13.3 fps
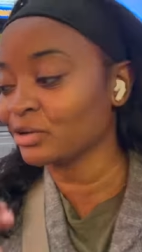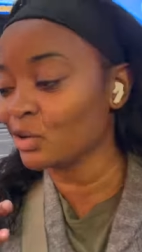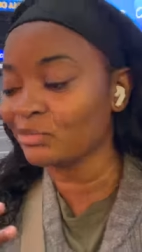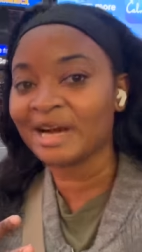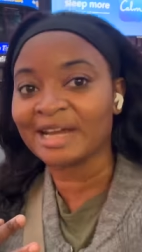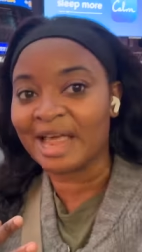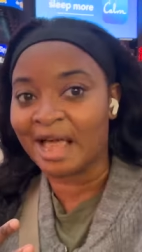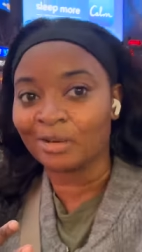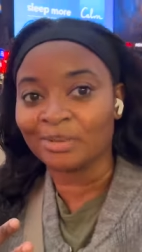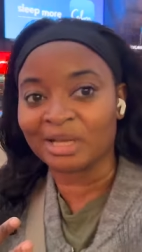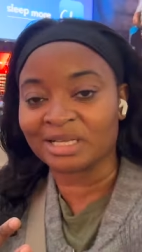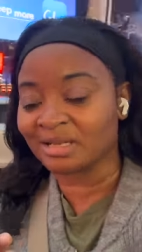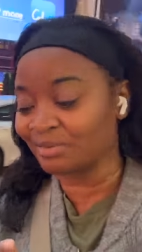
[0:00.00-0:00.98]
Not right now
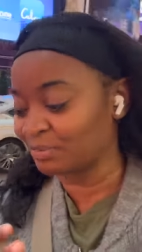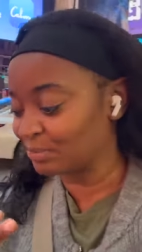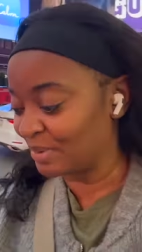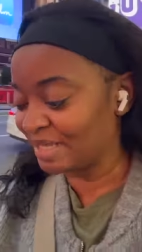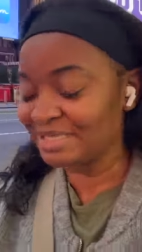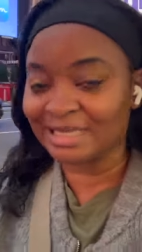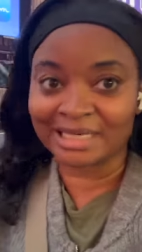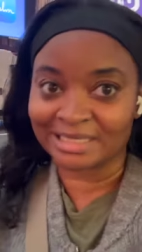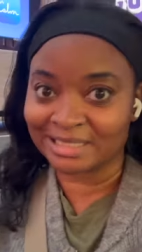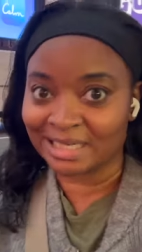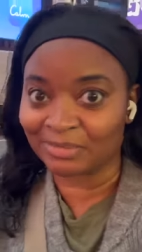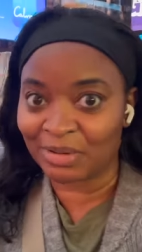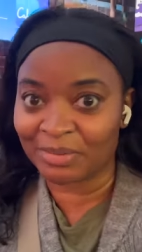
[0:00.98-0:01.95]
because I'm basically
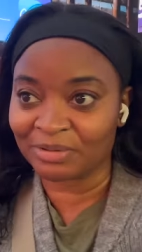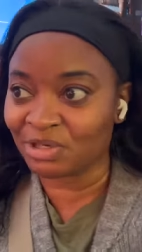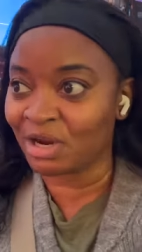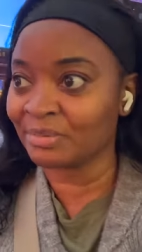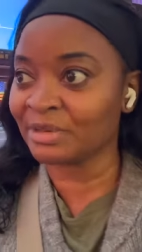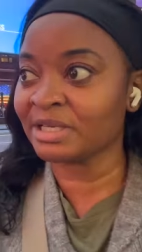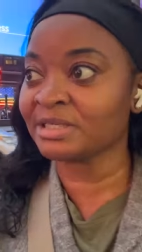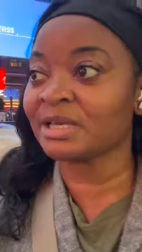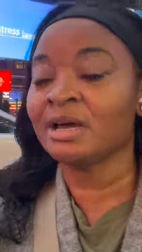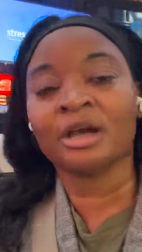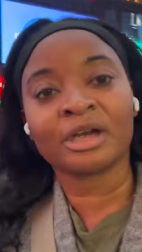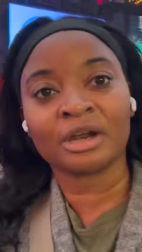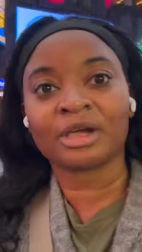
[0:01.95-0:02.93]
still in my pajamas.
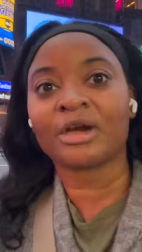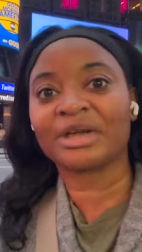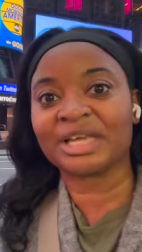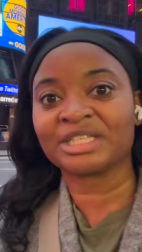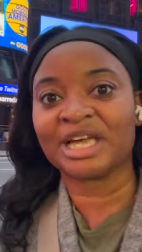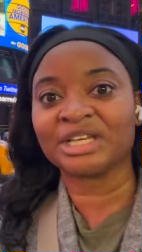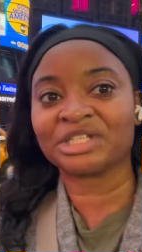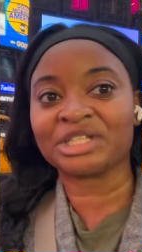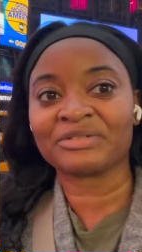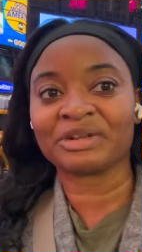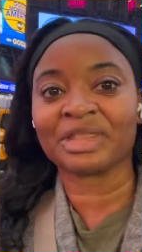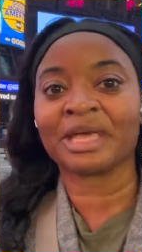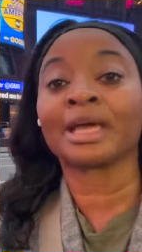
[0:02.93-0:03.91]
I'm gonna go get changed and
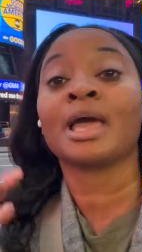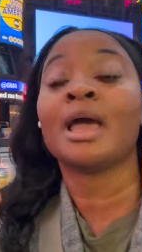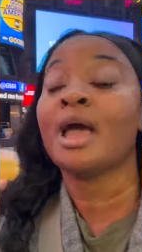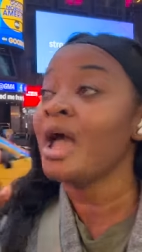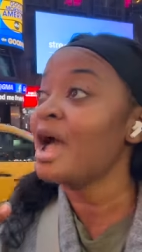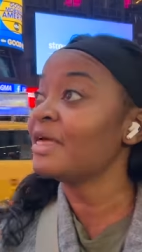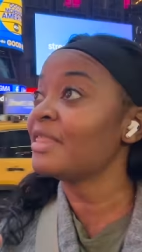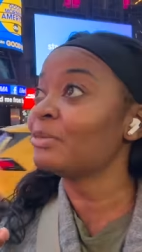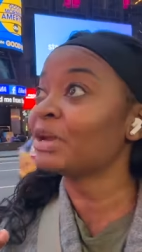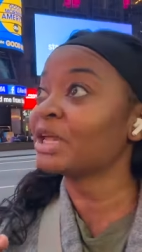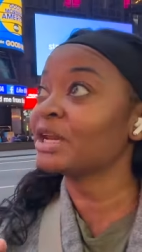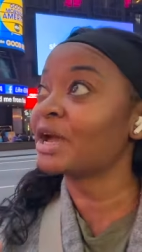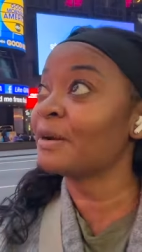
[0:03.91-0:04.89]
everything and then we're
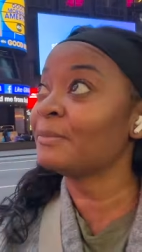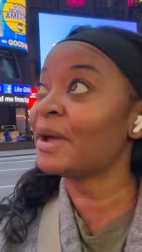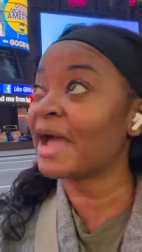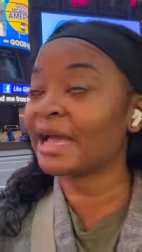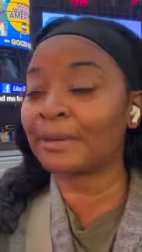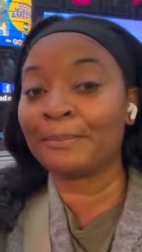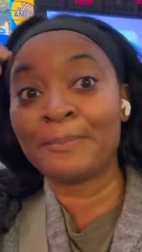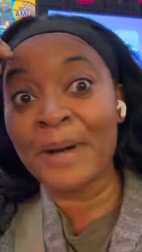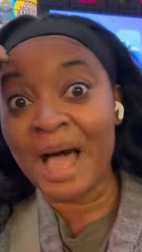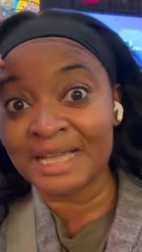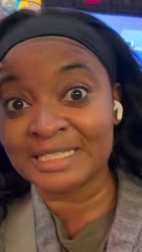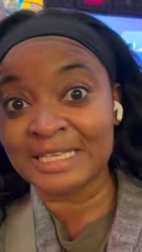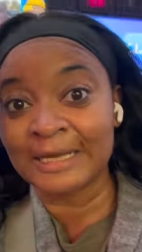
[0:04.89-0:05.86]
gonna come back.
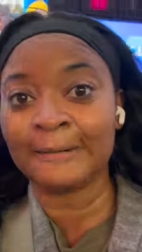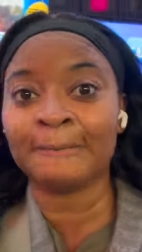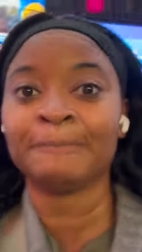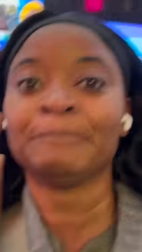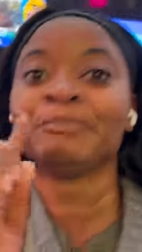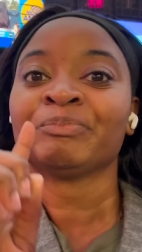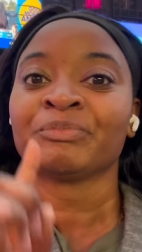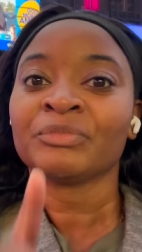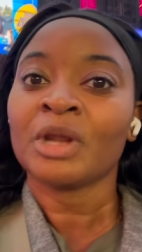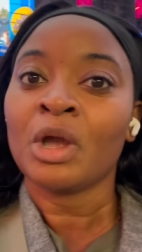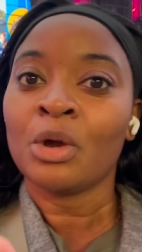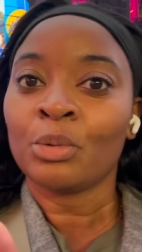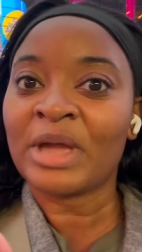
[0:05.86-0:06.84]
But
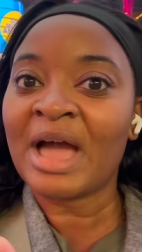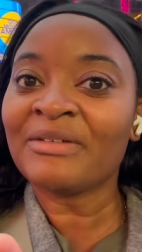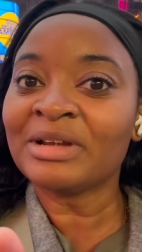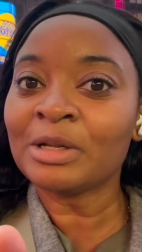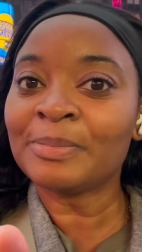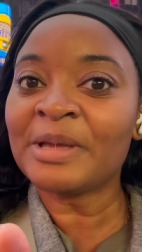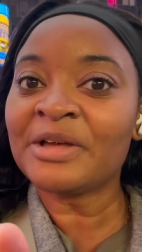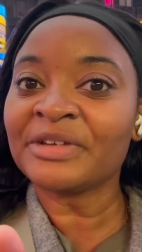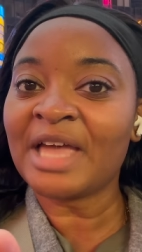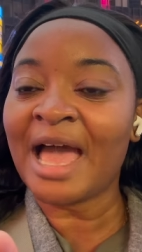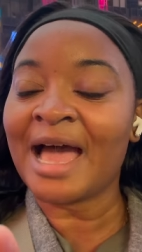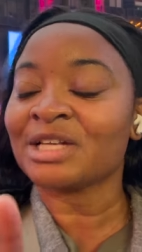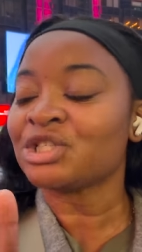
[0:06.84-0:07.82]
we have a little bit of a
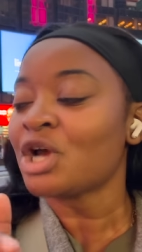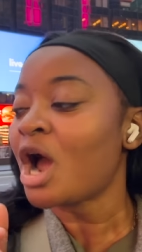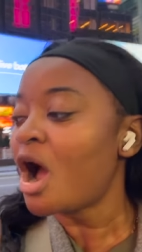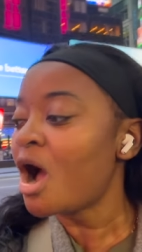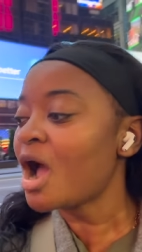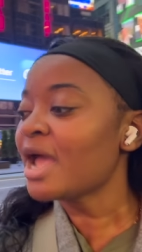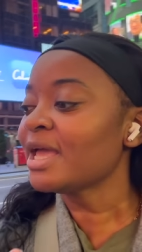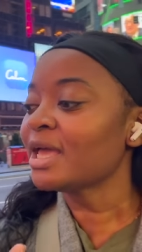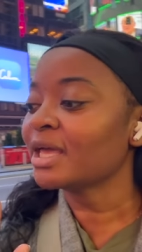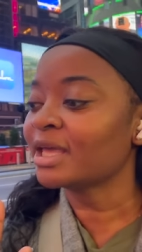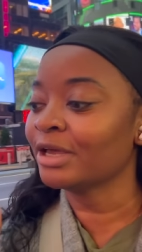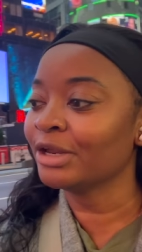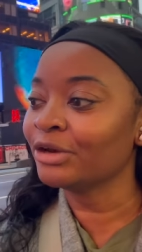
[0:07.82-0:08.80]
catch. I
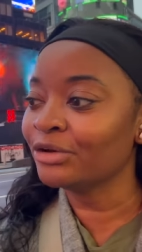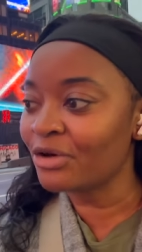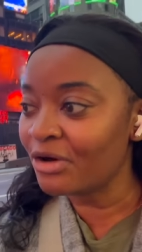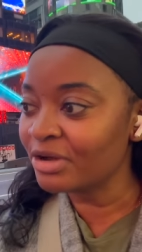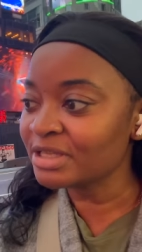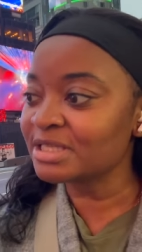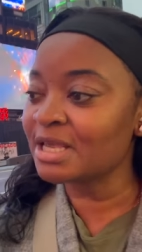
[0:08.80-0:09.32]
cannot